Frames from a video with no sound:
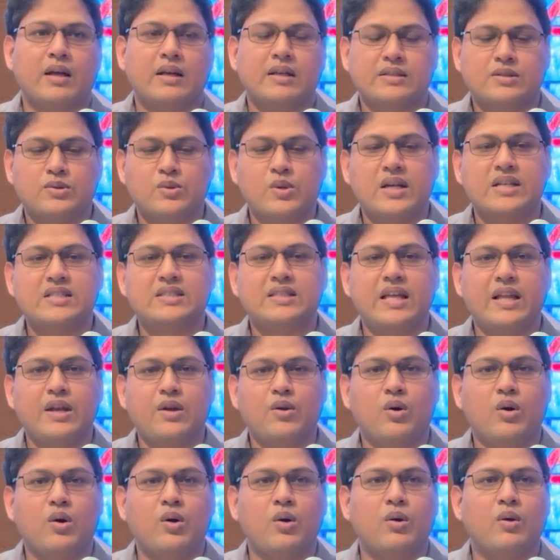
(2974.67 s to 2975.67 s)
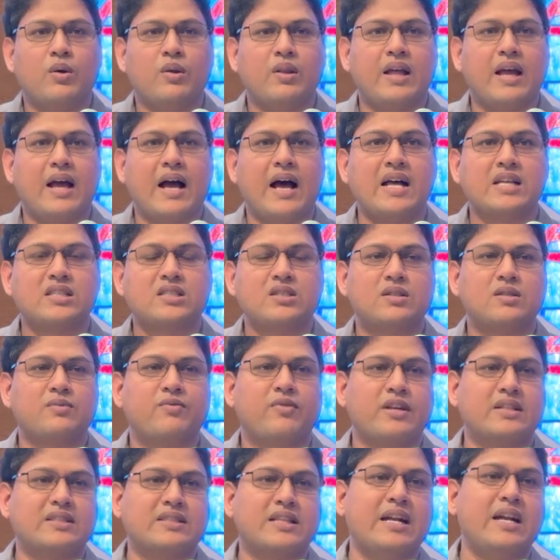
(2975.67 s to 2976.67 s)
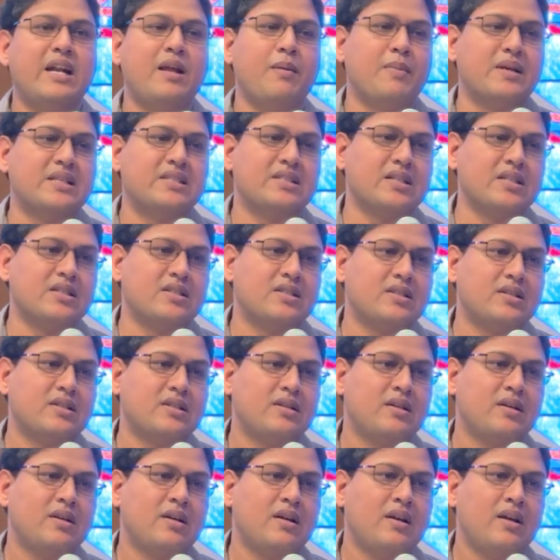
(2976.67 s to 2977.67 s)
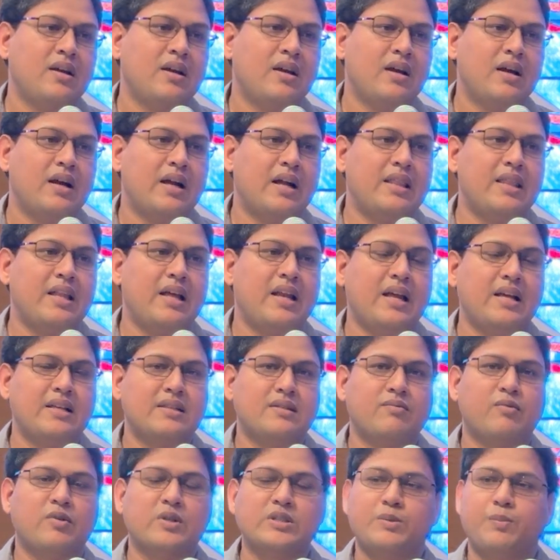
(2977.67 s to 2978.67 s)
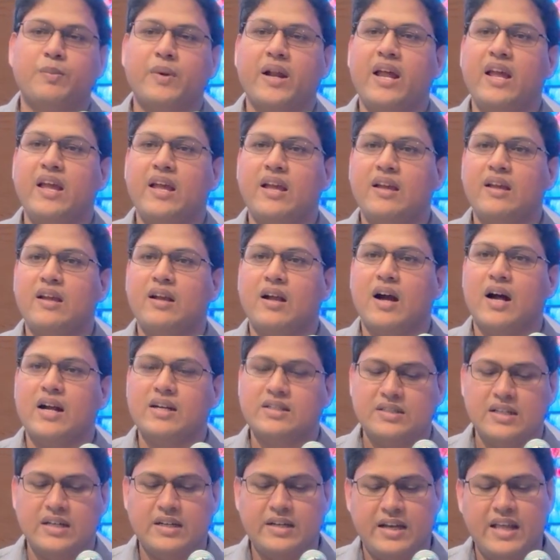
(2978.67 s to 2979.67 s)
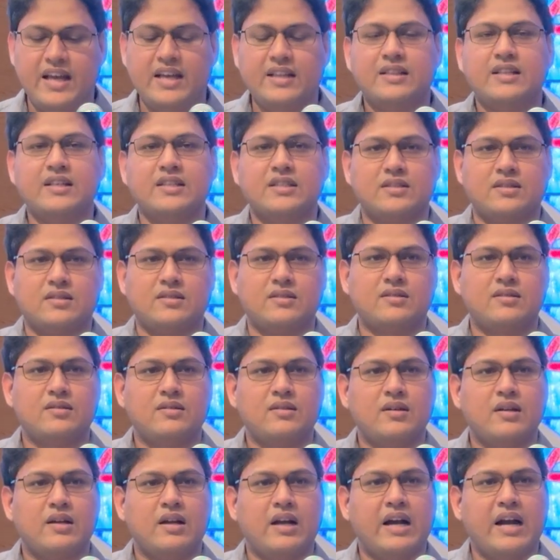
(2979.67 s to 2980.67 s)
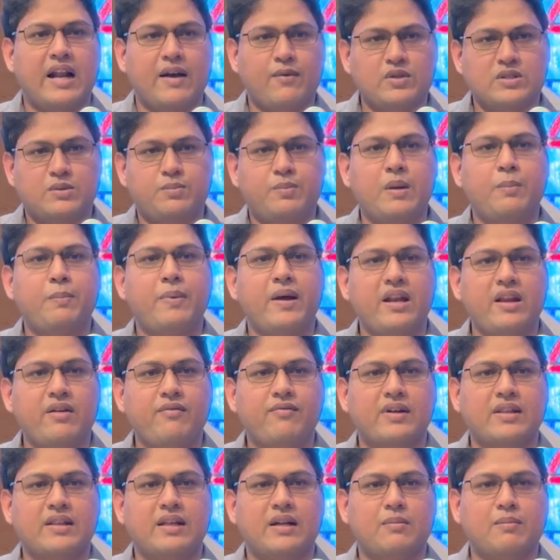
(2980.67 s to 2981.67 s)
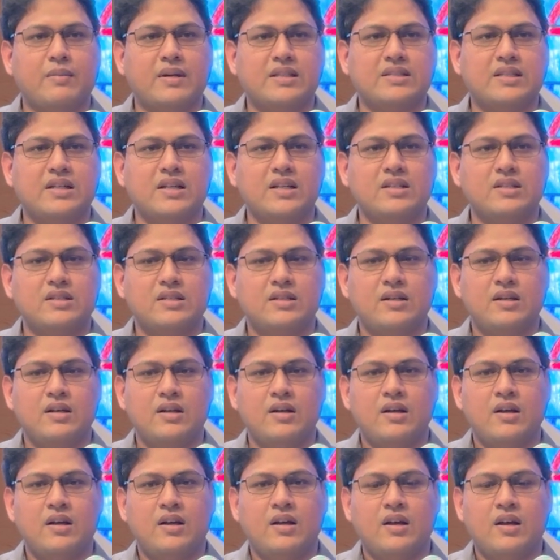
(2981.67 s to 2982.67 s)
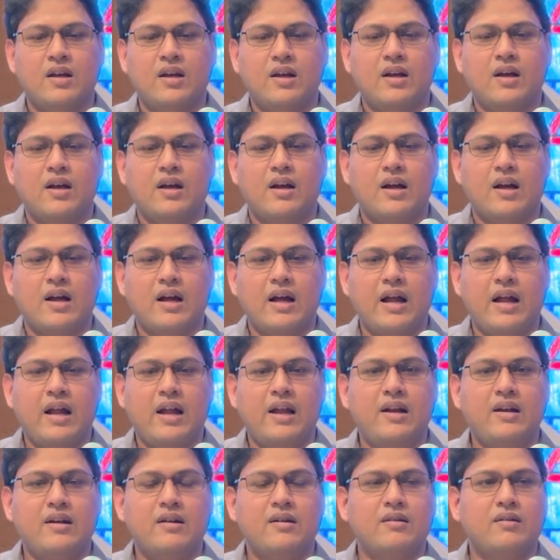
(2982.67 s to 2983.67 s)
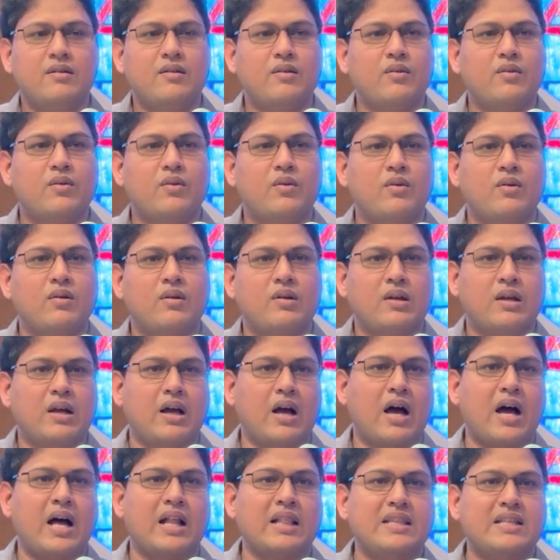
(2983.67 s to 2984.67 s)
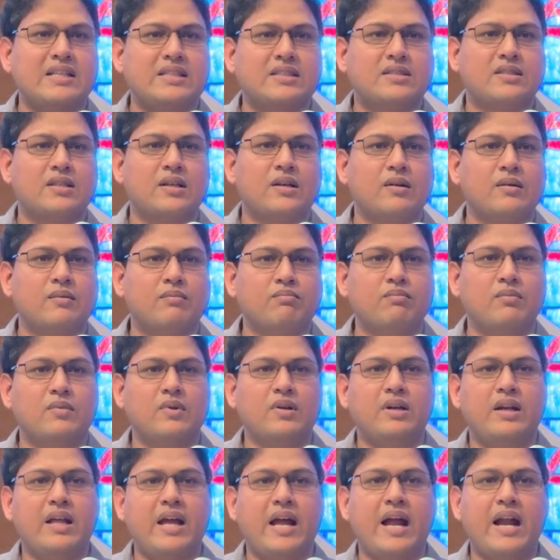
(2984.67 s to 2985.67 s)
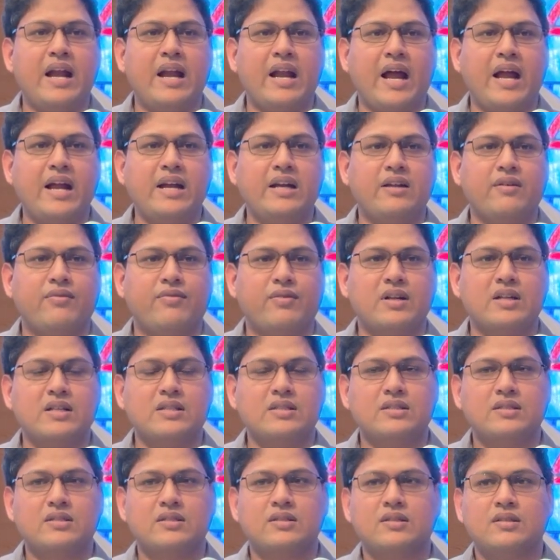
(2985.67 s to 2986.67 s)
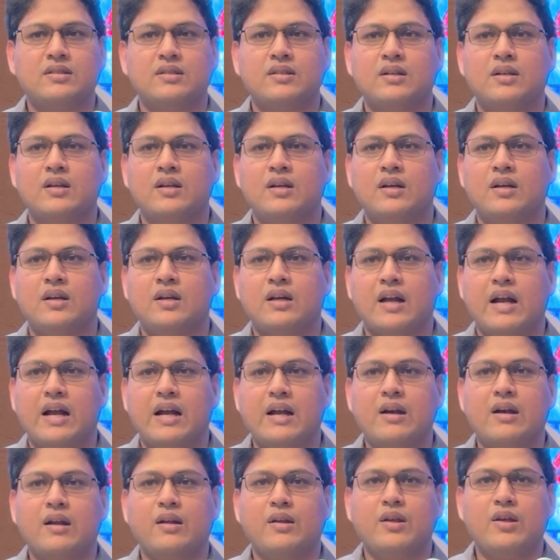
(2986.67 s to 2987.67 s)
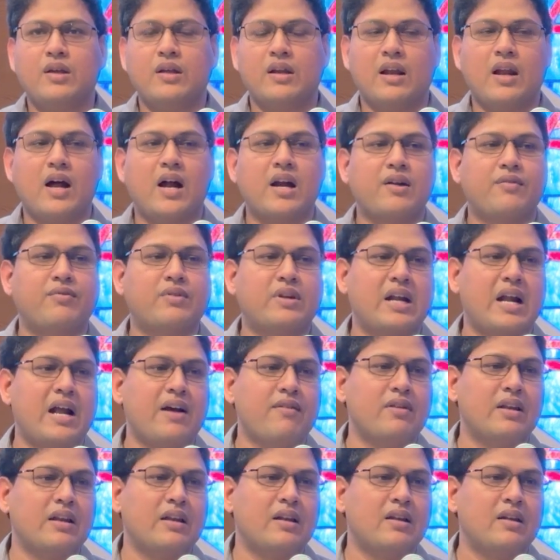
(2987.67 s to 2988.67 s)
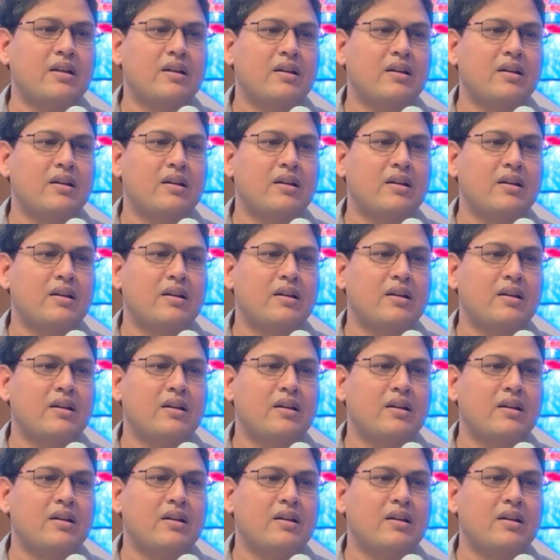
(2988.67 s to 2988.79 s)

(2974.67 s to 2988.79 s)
as soon as they know, they asked for Sunday message. And then I was praying, God said, take this. And I was preparing for that message. And all this day and night difference and a lot of travel,